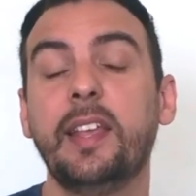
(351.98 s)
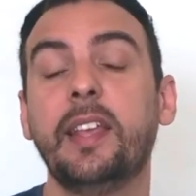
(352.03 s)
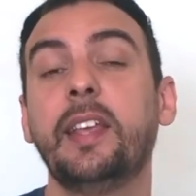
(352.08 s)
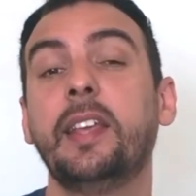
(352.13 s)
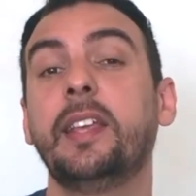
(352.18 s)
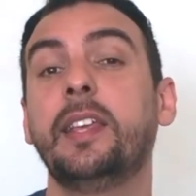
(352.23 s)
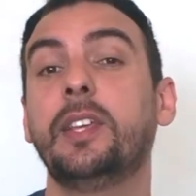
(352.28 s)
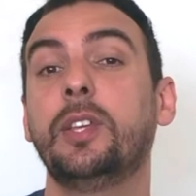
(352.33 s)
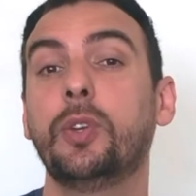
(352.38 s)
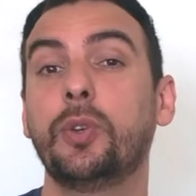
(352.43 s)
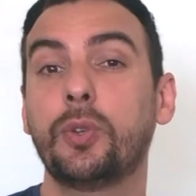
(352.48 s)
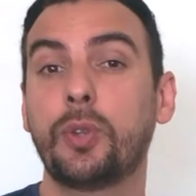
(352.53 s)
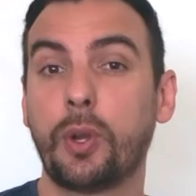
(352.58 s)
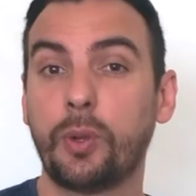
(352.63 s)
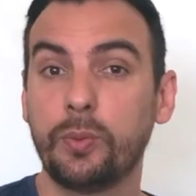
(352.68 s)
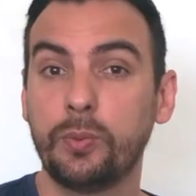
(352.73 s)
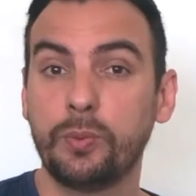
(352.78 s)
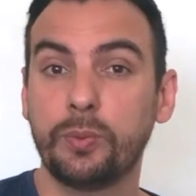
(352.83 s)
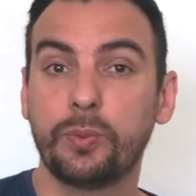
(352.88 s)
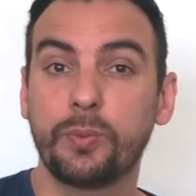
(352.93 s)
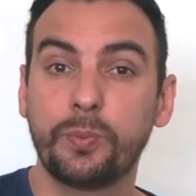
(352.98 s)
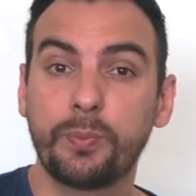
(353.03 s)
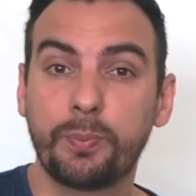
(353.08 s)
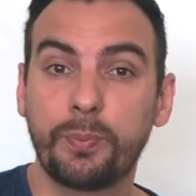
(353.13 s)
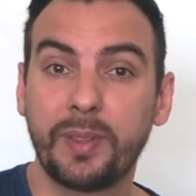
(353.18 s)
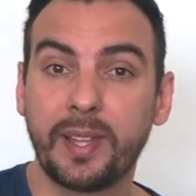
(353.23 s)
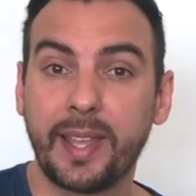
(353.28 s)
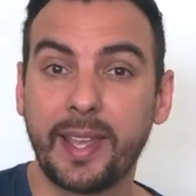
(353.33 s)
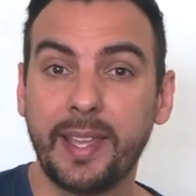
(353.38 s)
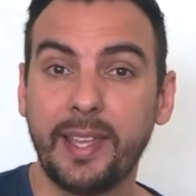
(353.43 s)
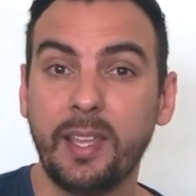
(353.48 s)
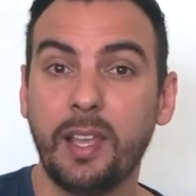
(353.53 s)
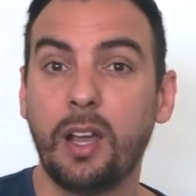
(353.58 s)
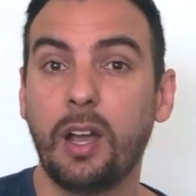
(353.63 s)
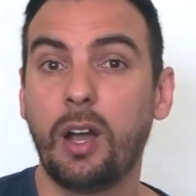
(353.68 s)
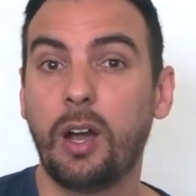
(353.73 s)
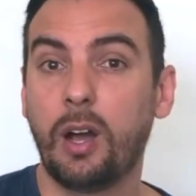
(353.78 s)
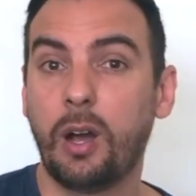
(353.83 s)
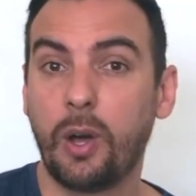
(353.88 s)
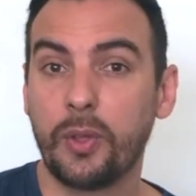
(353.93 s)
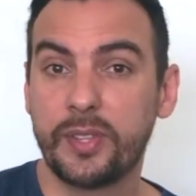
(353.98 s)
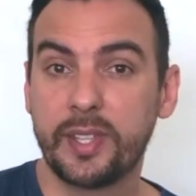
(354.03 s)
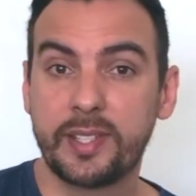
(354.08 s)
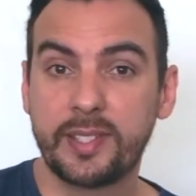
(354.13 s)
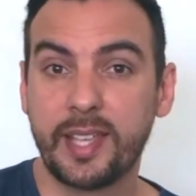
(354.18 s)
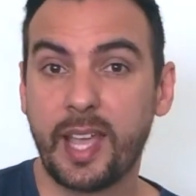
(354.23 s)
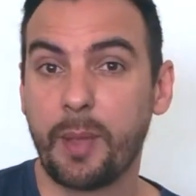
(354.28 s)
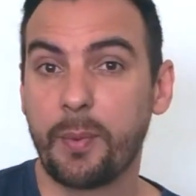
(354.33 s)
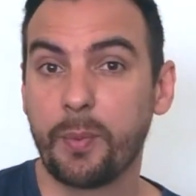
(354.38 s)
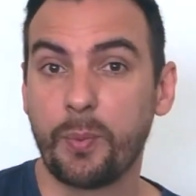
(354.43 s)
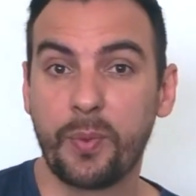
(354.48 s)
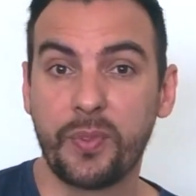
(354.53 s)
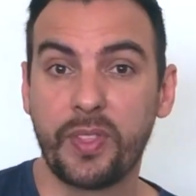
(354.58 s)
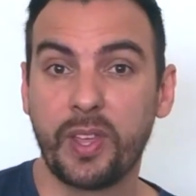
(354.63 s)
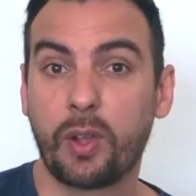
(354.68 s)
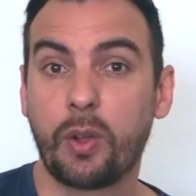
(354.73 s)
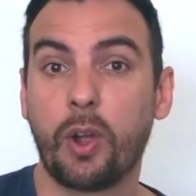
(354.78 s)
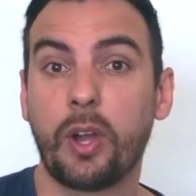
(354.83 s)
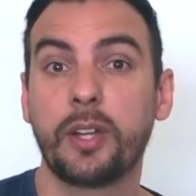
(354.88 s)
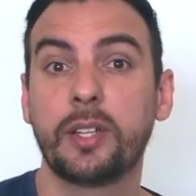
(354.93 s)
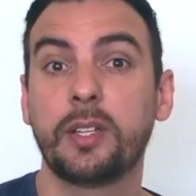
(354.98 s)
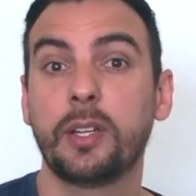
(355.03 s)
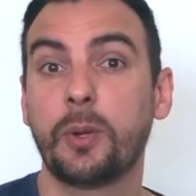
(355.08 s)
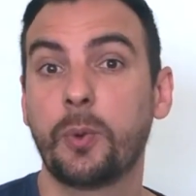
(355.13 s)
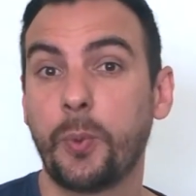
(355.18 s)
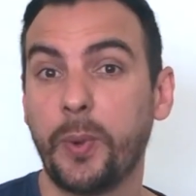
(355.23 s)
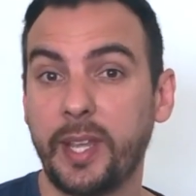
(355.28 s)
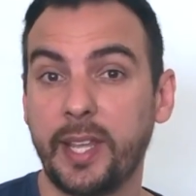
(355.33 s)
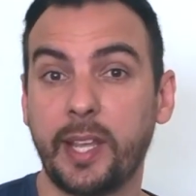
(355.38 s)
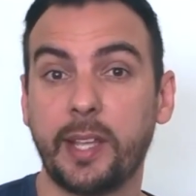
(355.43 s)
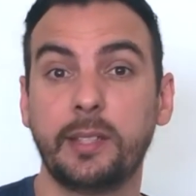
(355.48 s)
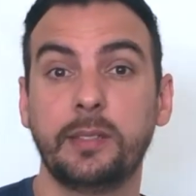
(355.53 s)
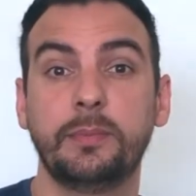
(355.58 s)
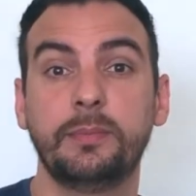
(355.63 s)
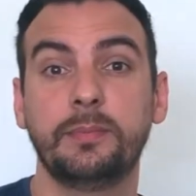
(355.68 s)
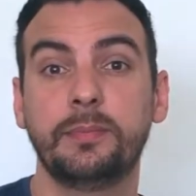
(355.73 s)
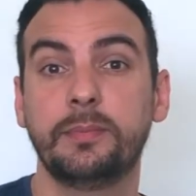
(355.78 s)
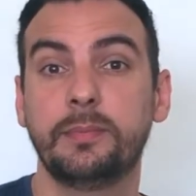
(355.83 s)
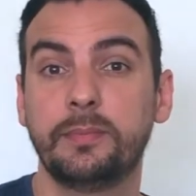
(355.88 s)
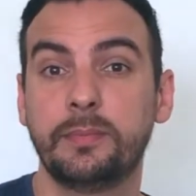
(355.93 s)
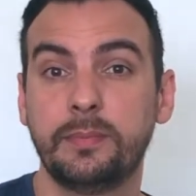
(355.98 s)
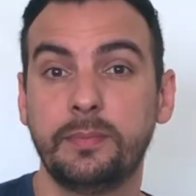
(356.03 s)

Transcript: you don't play all the time with the chord ringing. 1,